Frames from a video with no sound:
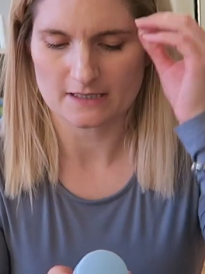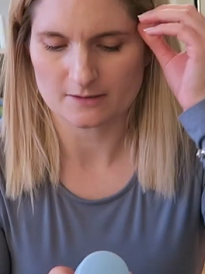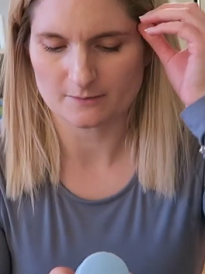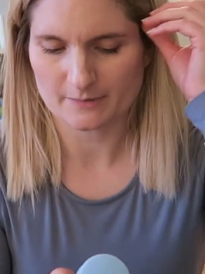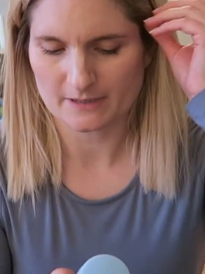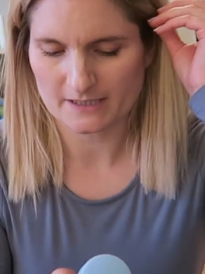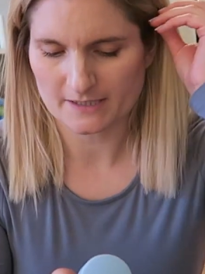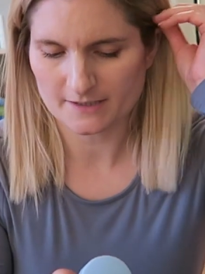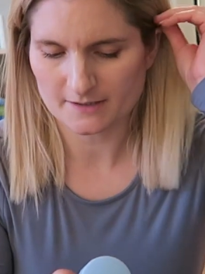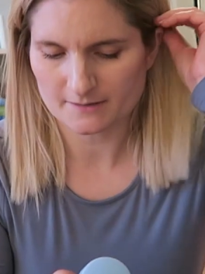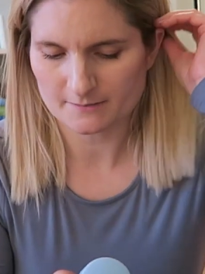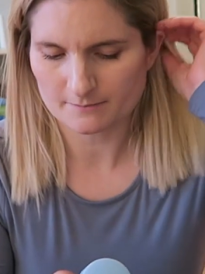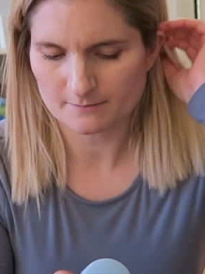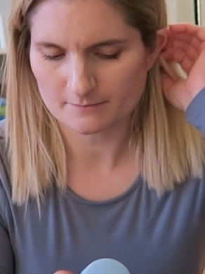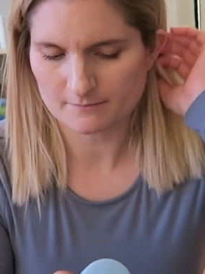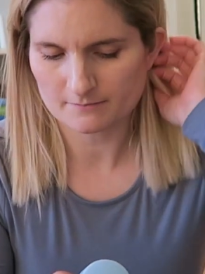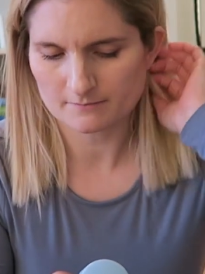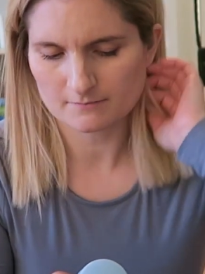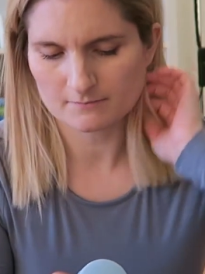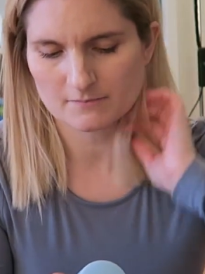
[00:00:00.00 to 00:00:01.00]

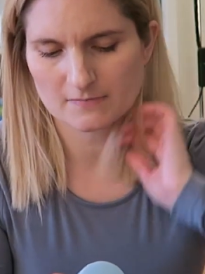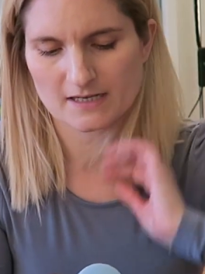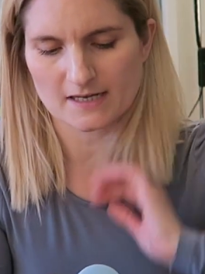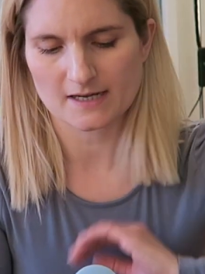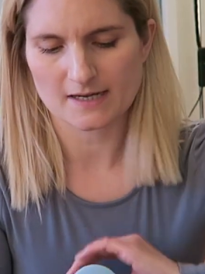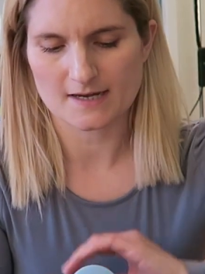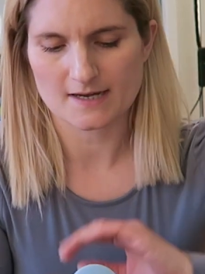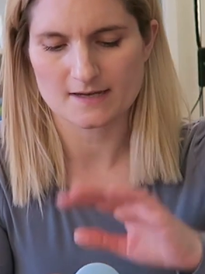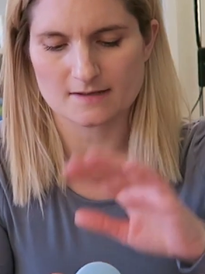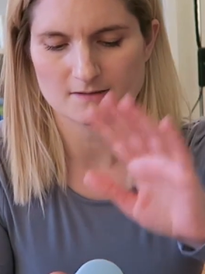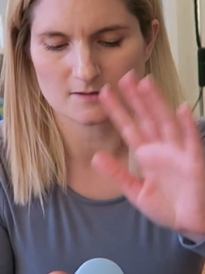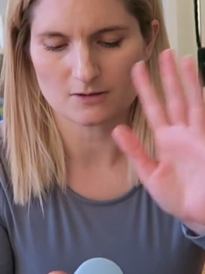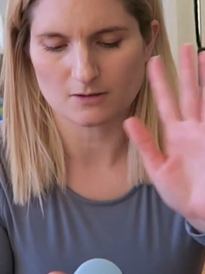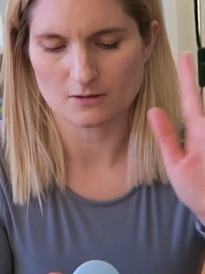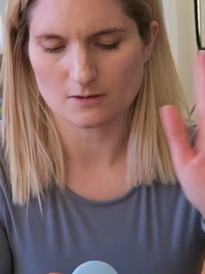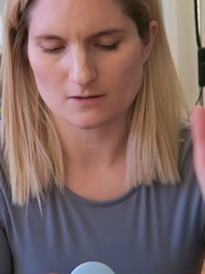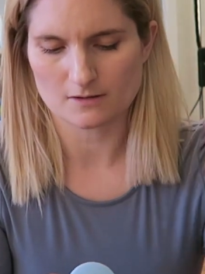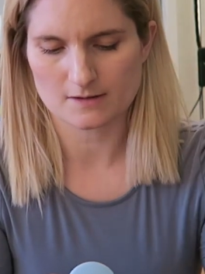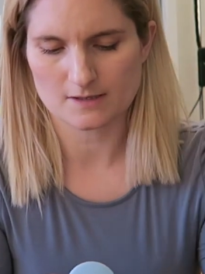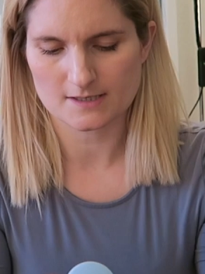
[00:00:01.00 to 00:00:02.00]
aluminium and
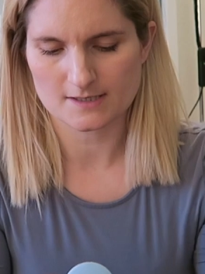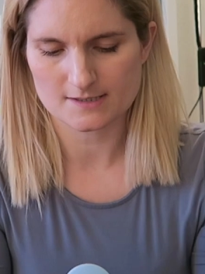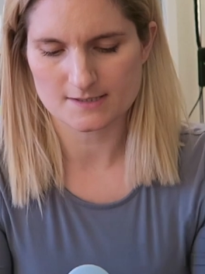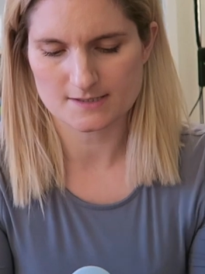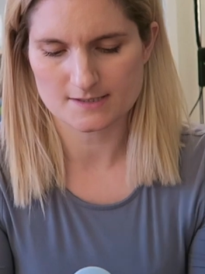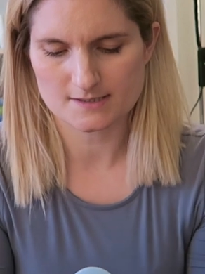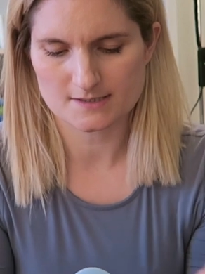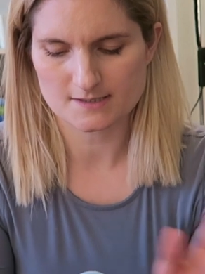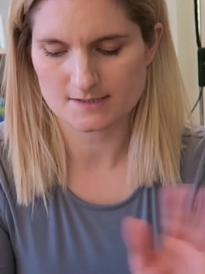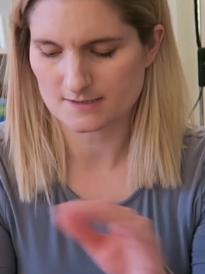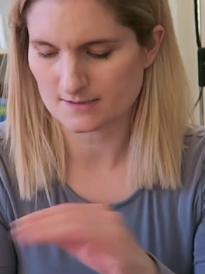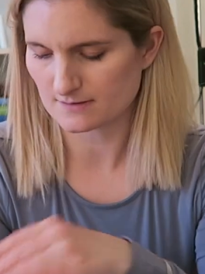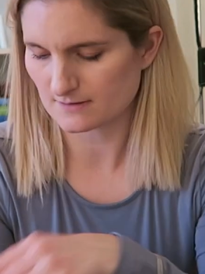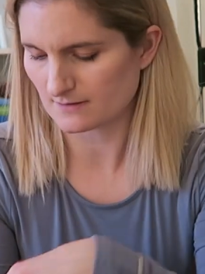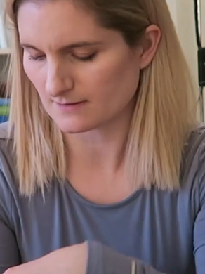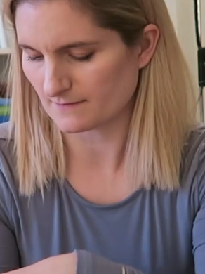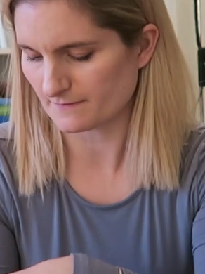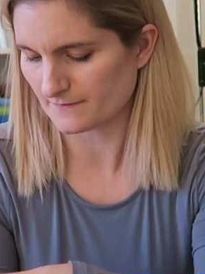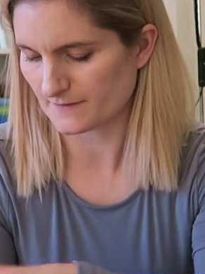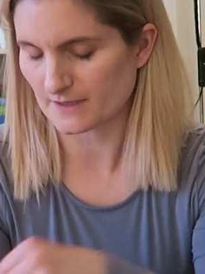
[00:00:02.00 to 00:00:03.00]
all this
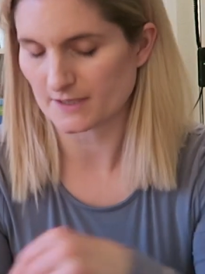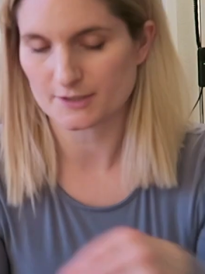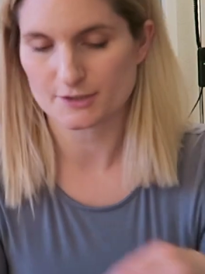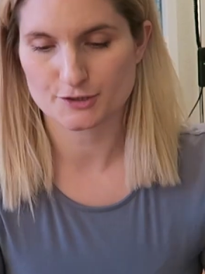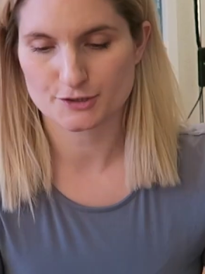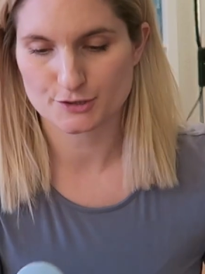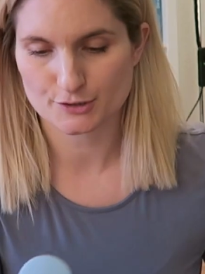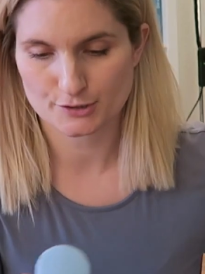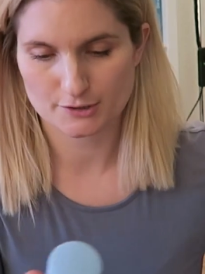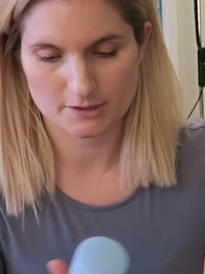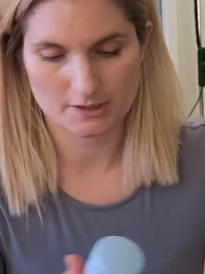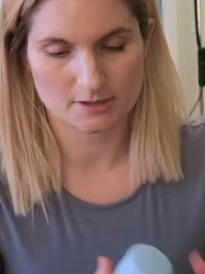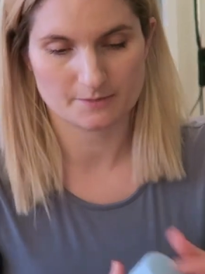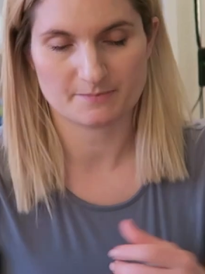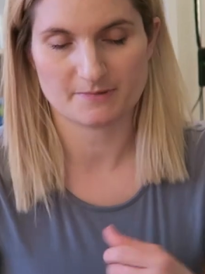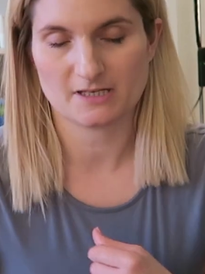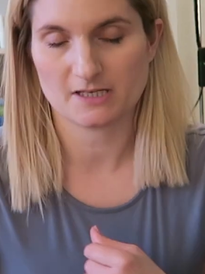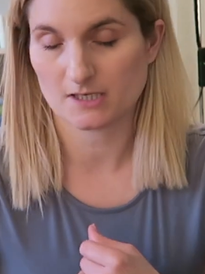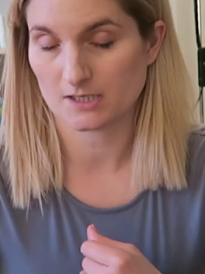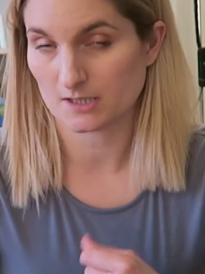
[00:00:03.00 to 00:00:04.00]
stuff that should
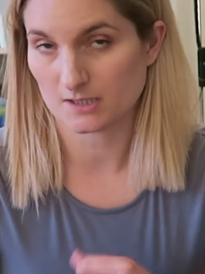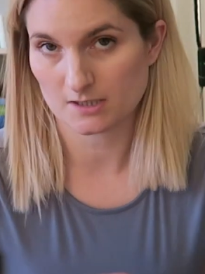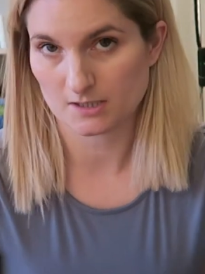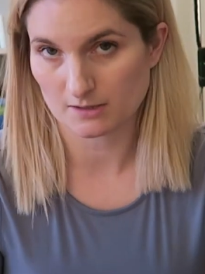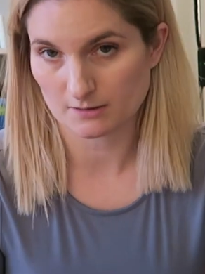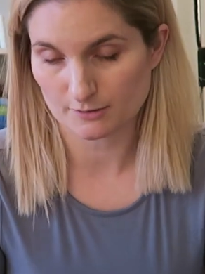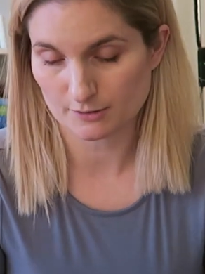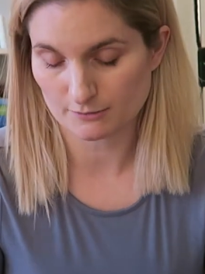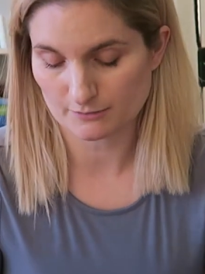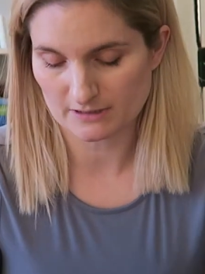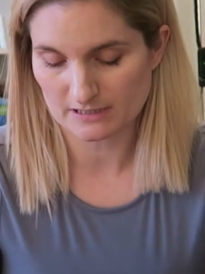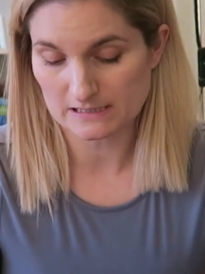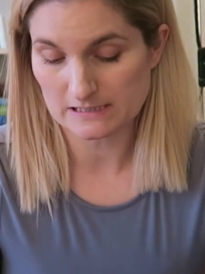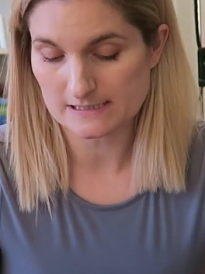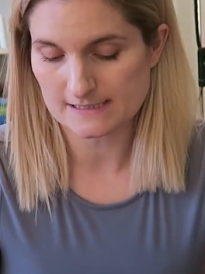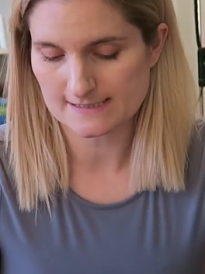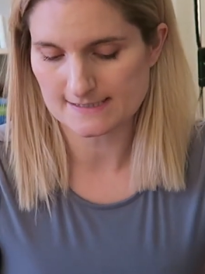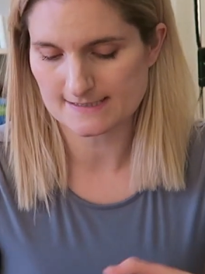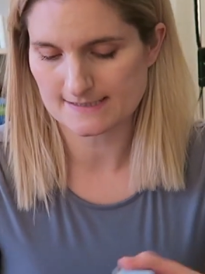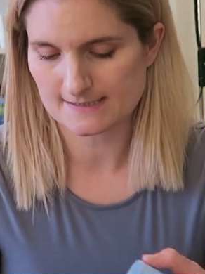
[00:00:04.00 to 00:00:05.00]
not be in
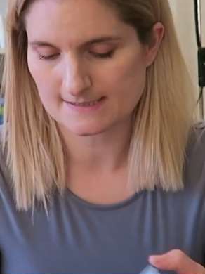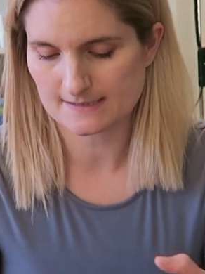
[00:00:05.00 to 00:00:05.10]
deodorants.